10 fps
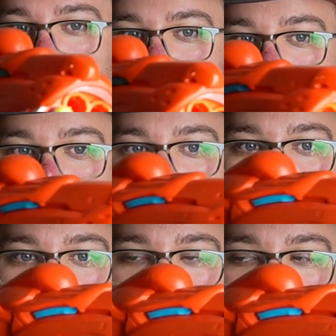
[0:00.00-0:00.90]
So the way
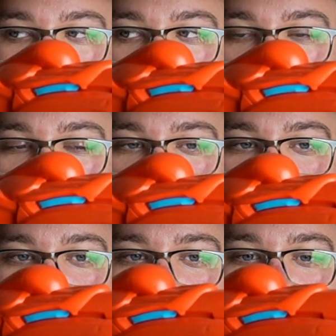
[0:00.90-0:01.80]
that it works
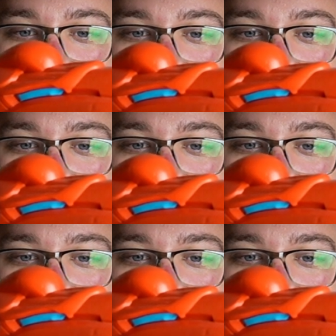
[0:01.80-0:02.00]
is